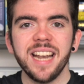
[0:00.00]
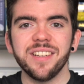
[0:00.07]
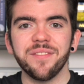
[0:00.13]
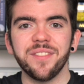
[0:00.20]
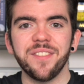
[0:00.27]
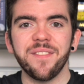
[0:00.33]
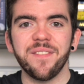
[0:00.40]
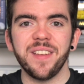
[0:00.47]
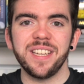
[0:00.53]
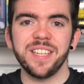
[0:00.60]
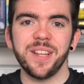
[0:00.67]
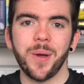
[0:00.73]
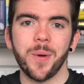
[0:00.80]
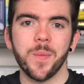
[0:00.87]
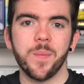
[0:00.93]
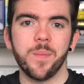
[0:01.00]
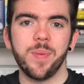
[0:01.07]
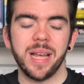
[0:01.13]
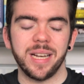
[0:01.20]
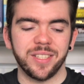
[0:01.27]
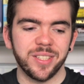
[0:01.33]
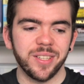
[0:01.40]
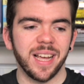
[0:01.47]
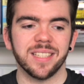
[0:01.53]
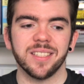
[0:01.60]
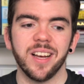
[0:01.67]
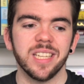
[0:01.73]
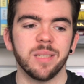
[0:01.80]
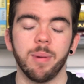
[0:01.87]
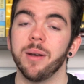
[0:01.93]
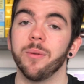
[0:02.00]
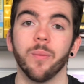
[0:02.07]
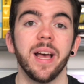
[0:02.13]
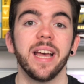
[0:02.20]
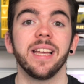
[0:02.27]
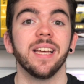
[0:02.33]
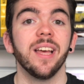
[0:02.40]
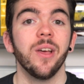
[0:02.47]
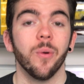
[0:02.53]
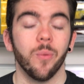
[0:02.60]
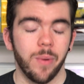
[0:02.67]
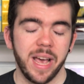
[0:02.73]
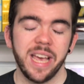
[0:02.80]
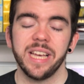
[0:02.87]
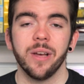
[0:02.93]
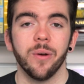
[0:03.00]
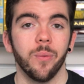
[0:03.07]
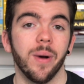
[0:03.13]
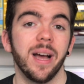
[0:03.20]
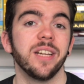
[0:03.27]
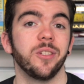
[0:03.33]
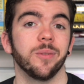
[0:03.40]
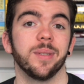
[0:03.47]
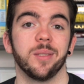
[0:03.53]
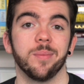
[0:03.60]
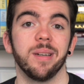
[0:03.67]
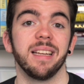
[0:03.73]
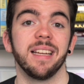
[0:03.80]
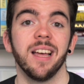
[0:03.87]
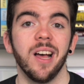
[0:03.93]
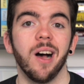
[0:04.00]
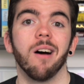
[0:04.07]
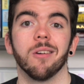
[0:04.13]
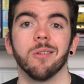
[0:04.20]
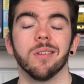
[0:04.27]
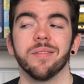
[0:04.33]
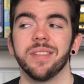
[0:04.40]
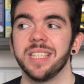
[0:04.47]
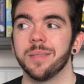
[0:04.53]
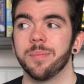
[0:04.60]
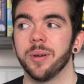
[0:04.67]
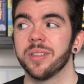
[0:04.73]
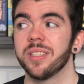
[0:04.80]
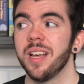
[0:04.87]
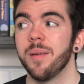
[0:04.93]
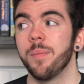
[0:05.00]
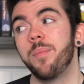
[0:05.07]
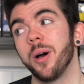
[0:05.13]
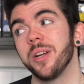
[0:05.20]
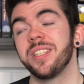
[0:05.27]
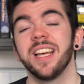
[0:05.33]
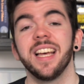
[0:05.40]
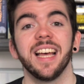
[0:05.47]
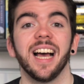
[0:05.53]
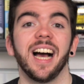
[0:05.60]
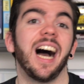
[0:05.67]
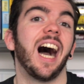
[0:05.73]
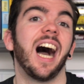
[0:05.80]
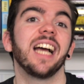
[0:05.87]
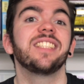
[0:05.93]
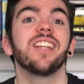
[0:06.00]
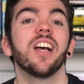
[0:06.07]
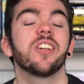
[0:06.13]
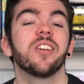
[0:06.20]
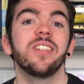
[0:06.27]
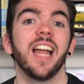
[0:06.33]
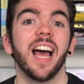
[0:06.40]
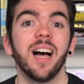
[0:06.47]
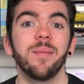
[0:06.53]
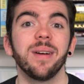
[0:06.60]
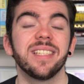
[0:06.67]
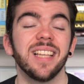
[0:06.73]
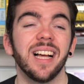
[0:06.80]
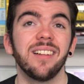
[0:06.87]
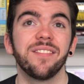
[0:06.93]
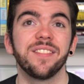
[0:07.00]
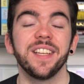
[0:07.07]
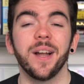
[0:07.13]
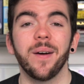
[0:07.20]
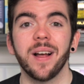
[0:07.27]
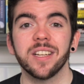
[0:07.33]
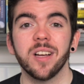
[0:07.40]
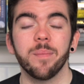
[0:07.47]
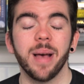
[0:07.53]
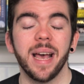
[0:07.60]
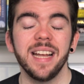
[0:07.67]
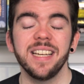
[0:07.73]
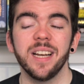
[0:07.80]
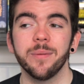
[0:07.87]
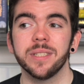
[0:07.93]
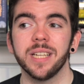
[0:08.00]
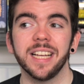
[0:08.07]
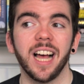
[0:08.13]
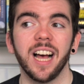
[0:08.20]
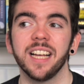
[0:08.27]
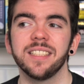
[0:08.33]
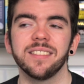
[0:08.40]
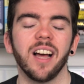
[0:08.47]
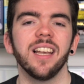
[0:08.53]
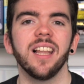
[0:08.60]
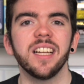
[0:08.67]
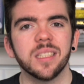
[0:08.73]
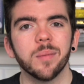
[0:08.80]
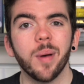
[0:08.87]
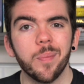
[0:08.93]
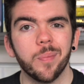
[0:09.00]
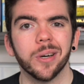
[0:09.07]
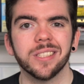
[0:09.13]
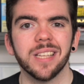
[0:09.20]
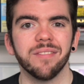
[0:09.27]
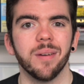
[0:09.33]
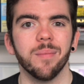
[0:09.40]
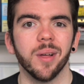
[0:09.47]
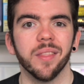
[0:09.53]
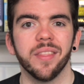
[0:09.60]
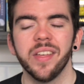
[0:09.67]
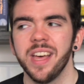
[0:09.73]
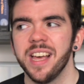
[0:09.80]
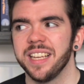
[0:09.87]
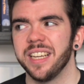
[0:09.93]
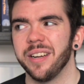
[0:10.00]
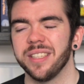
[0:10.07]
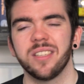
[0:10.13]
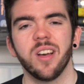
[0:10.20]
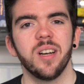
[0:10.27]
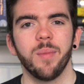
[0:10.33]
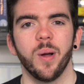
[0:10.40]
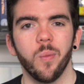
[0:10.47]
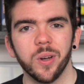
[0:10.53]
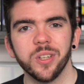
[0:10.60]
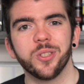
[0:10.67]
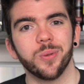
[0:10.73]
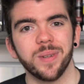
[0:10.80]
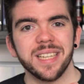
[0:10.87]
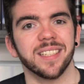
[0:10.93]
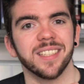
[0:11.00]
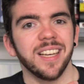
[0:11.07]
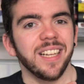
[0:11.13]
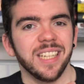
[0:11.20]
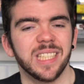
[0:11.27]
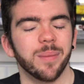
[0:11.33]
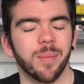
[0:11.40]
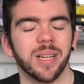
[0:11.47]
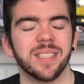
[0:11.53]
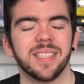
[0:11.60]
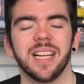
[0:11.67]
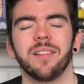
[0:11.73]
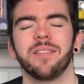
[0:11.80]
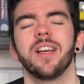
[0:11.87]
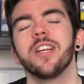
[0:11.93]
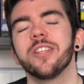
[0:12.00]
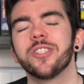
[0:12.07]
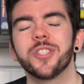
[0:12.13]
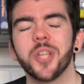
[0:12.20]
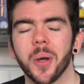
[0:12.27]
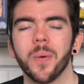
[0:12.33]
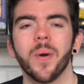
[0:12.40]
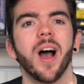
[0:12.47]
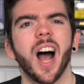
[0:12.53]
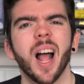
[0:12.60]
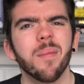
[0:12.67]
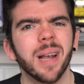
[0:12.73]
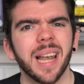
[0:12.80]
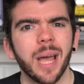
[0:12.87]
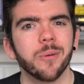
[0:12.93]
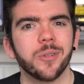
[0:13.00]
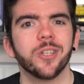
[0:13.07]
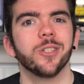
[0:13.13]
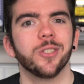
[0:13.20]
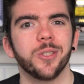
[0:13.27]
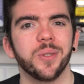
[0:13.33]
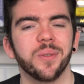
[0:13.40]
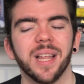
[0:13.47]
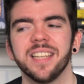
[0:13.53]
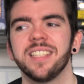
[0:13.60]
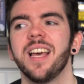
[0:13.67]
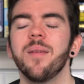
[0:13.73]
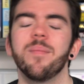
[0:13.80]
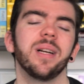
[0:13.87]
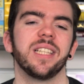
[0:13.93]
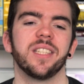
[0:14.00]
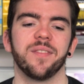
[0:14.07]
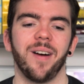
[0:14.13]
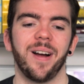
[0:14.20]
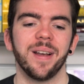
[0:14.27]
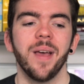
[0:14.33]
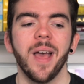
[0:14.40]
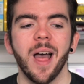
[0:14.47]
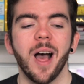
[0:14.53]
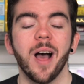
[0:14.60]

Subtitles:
End of the video bit. So yes, I spent way too much money on all of these books, but I couldn't help myself, you know. I got paid and I was like, I like to buy books every month, you know, it's kind of my one treat to myself, so I'm allowed to do that, but it's fine.